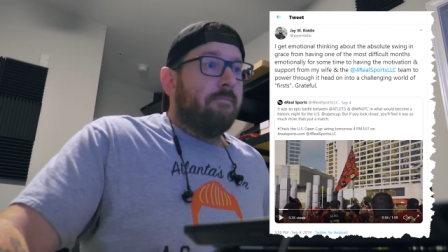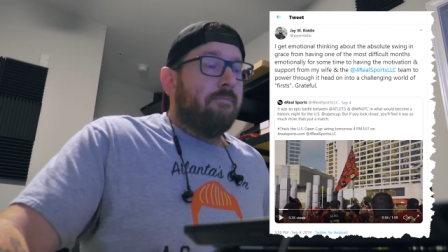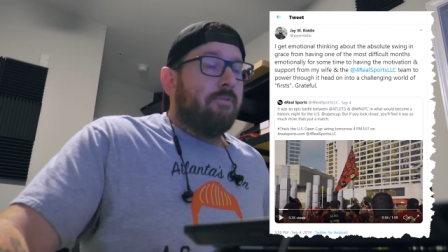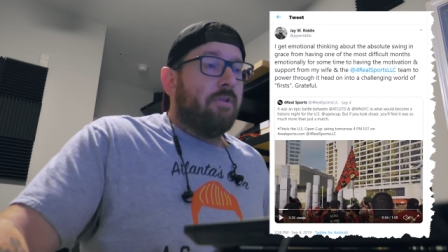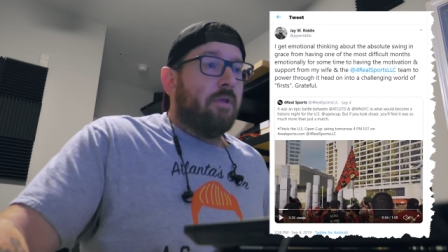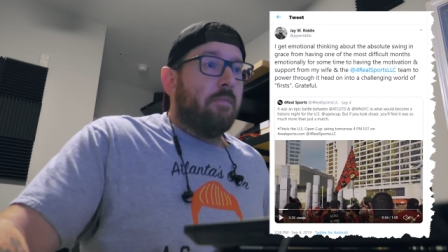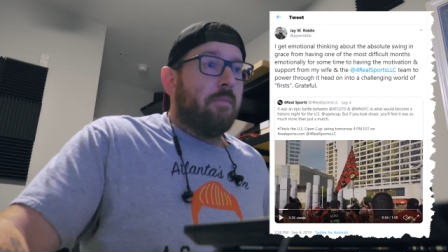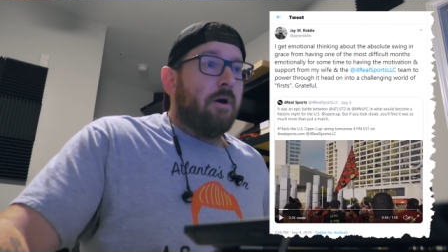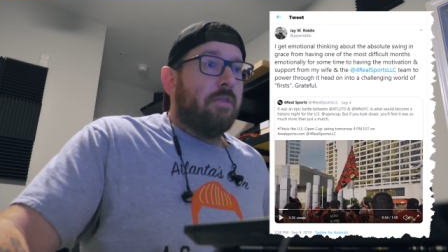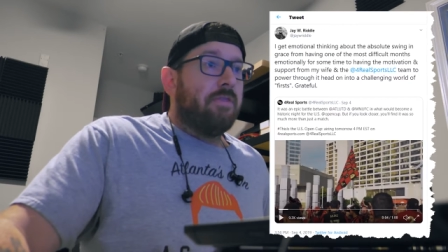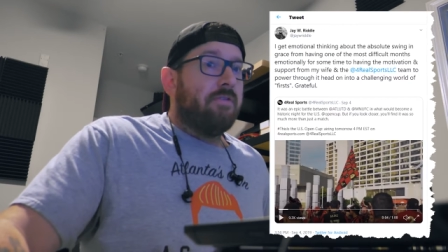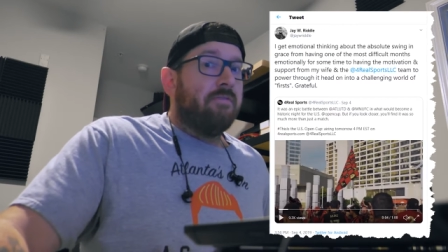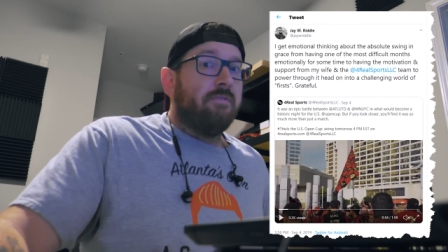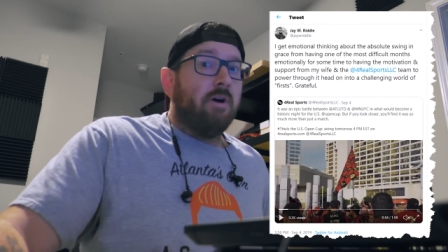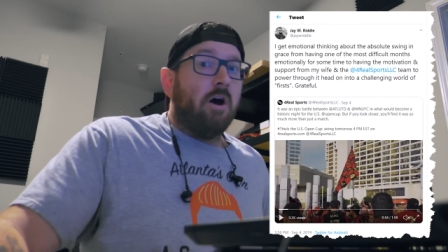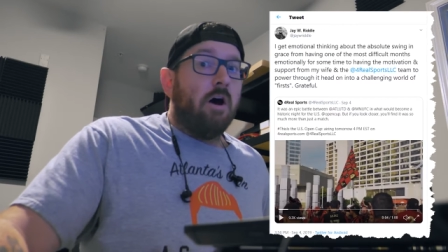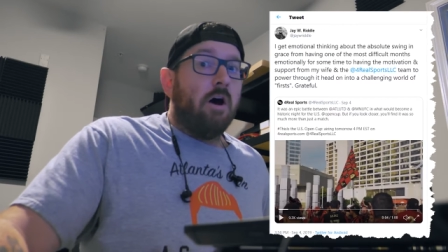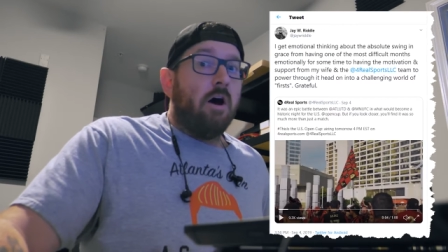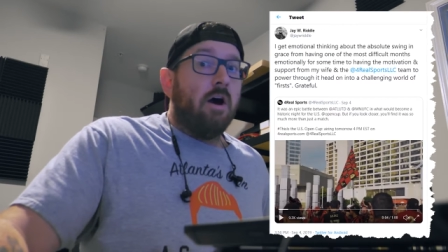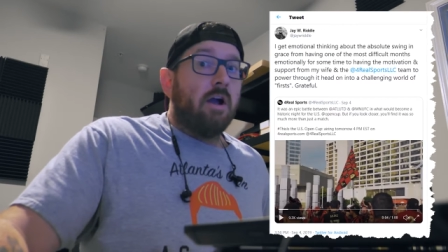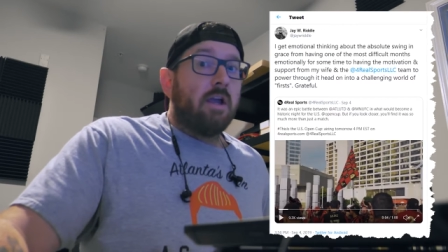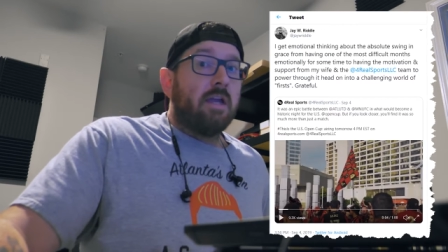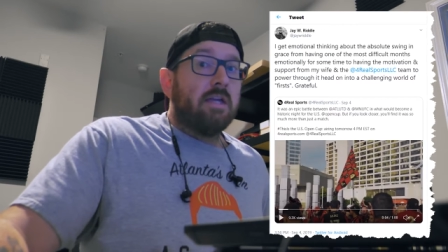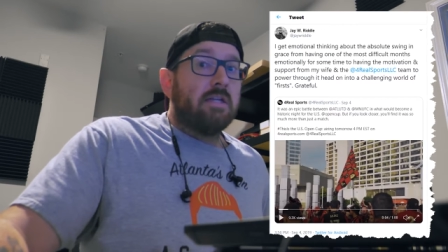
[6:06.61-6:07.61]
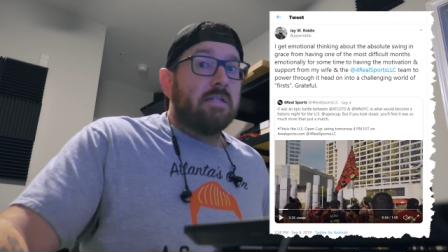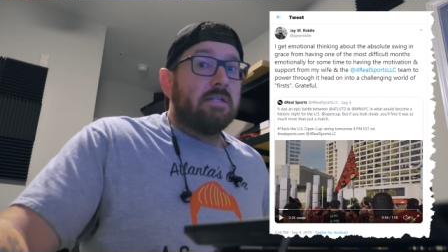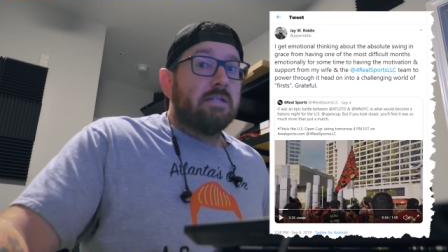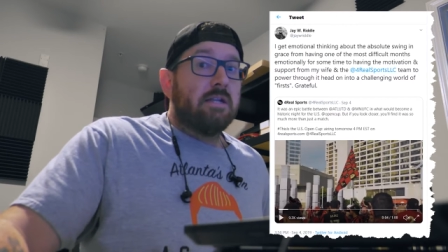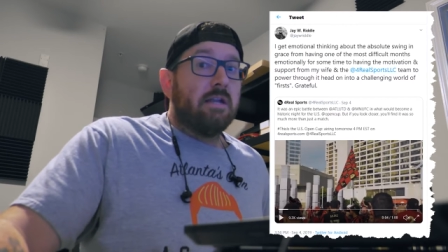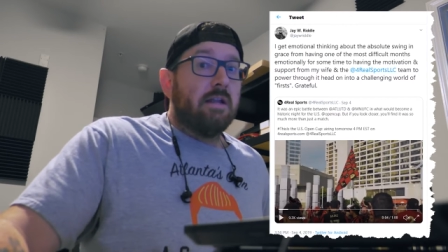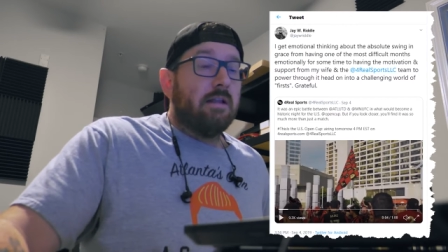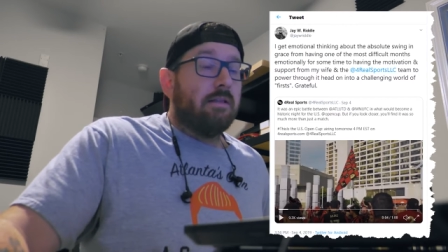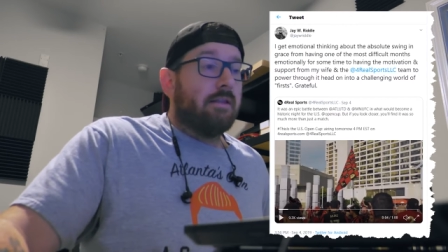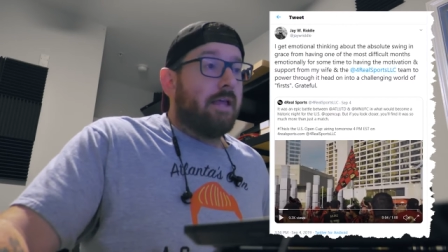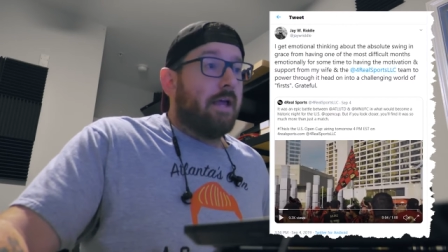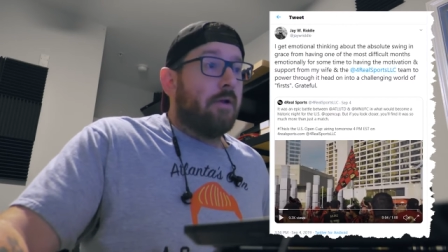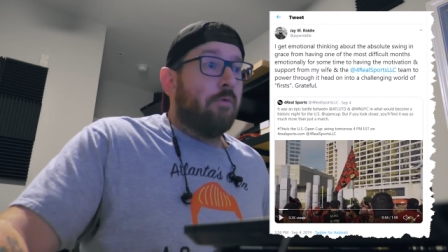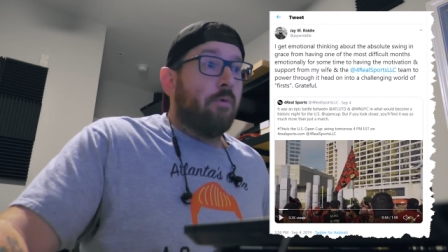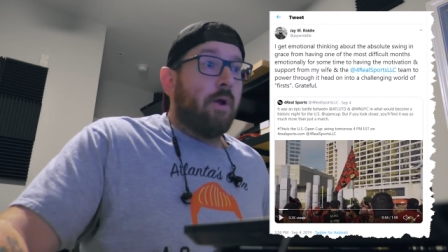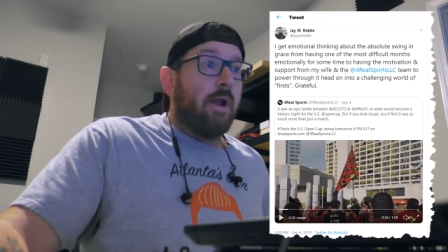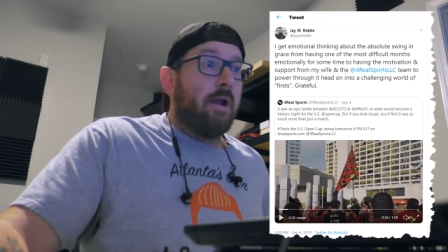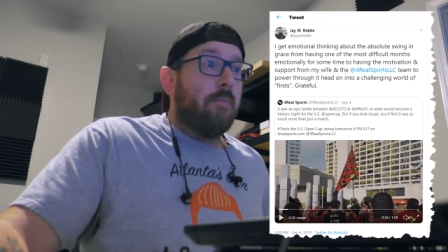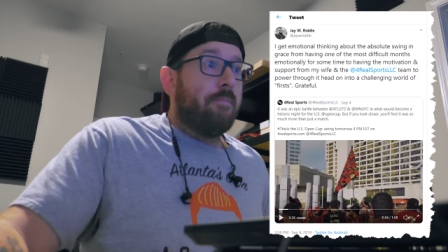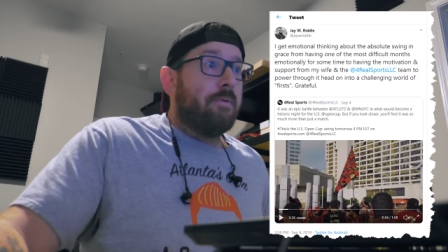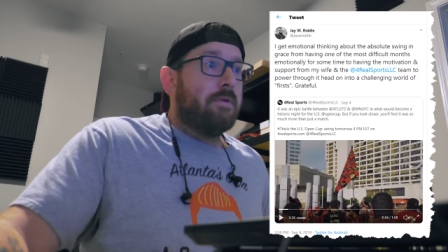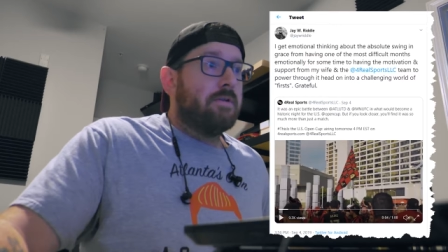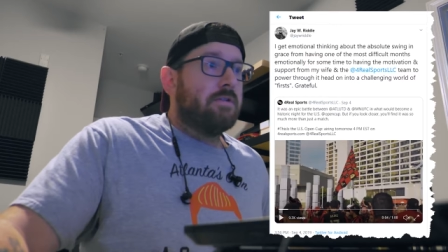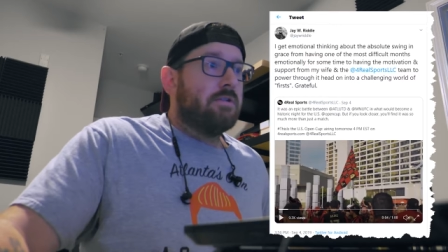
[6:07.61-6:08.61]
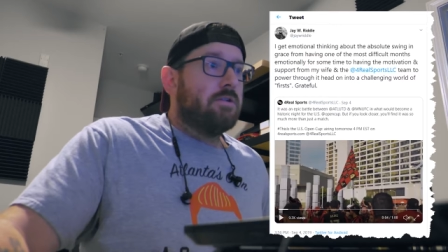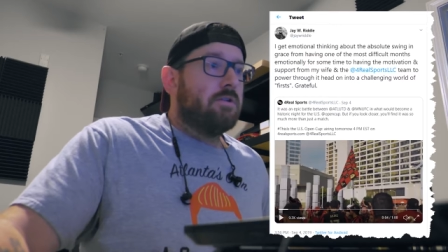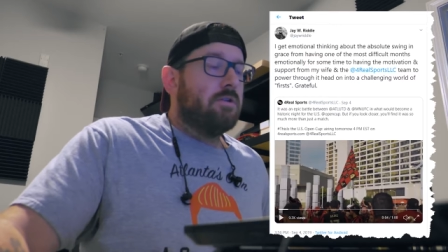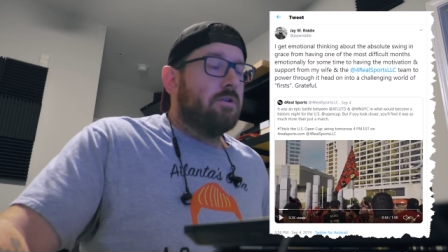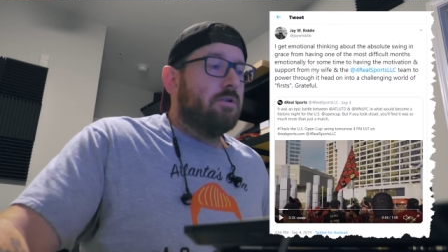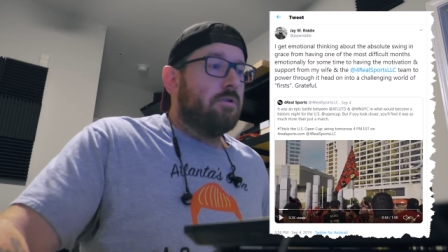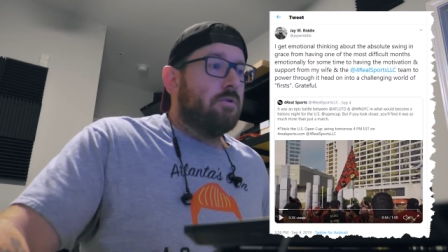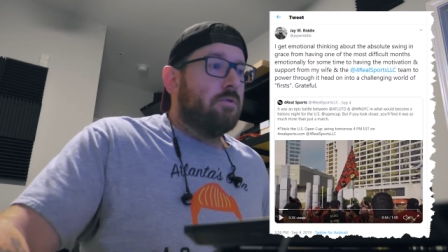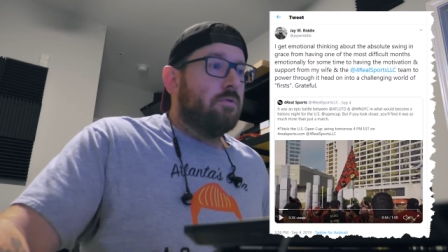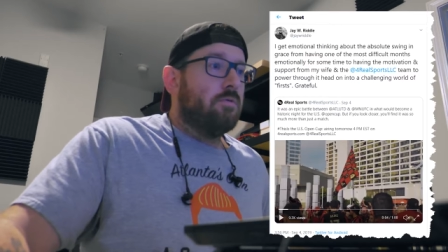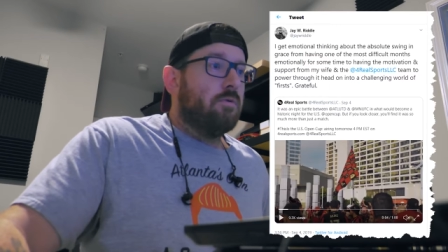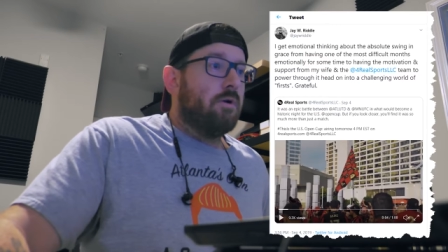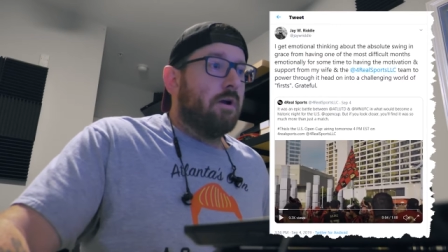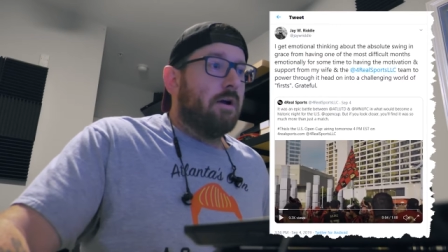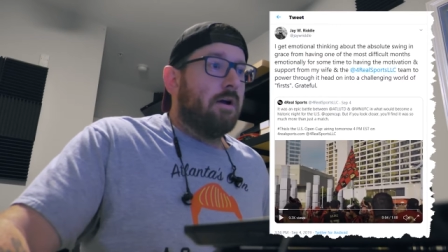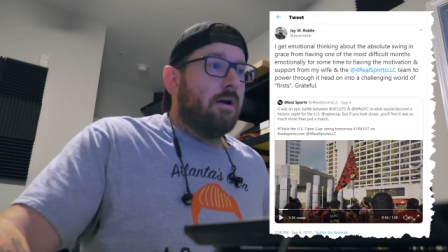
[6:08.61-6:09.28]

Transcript: for the month of August, and it led right up into